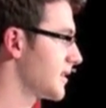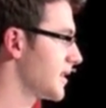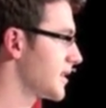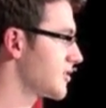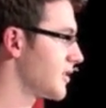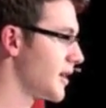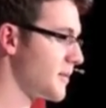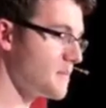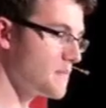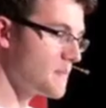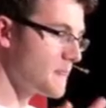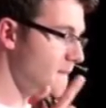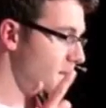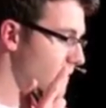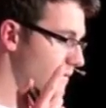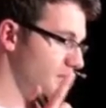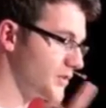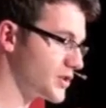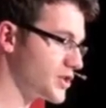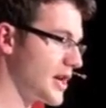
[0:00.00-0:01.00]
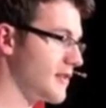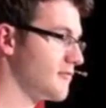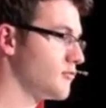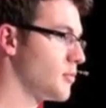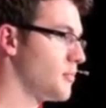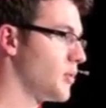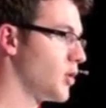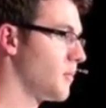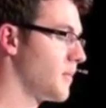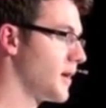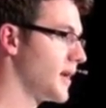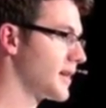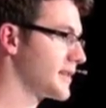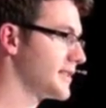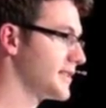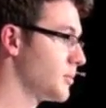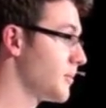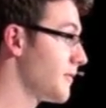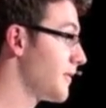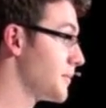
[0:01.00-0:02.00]
Literally, the general public,
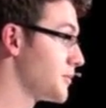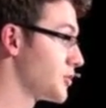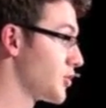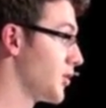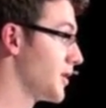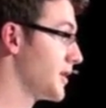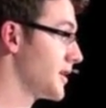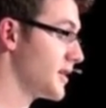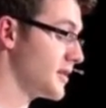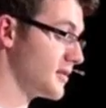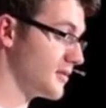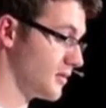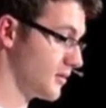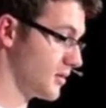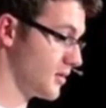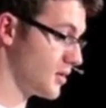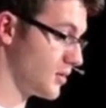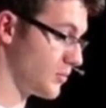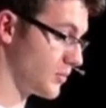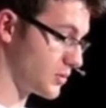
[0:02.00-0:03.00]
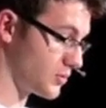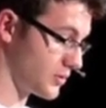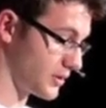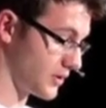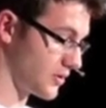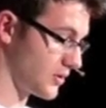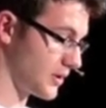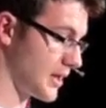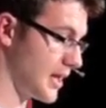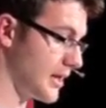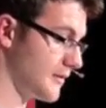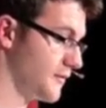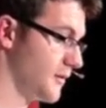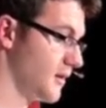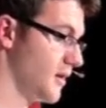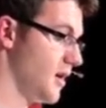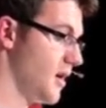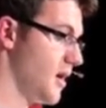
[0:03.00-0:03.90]
some of them joined in, which was a good laugh.